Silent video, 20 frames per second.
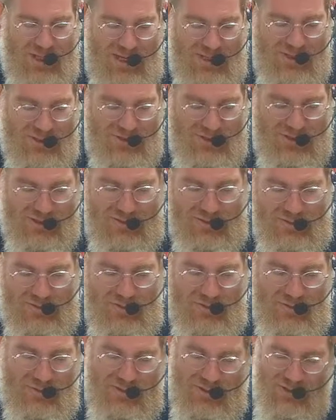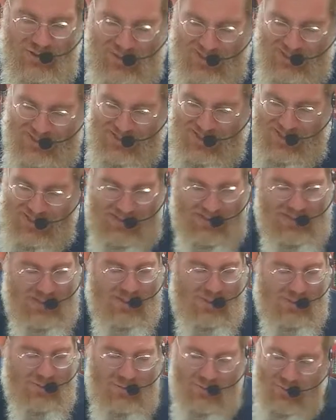asher lo yada,
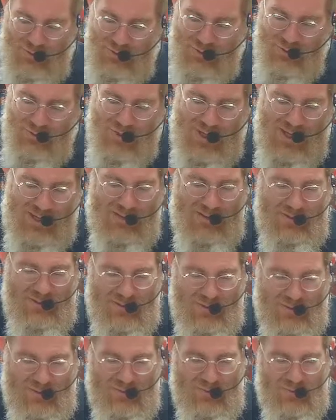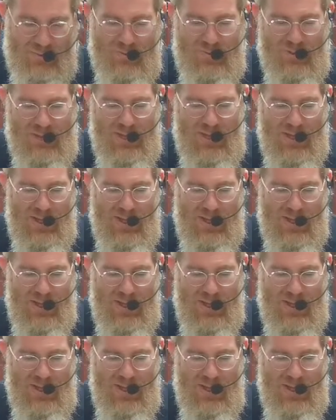who do not know,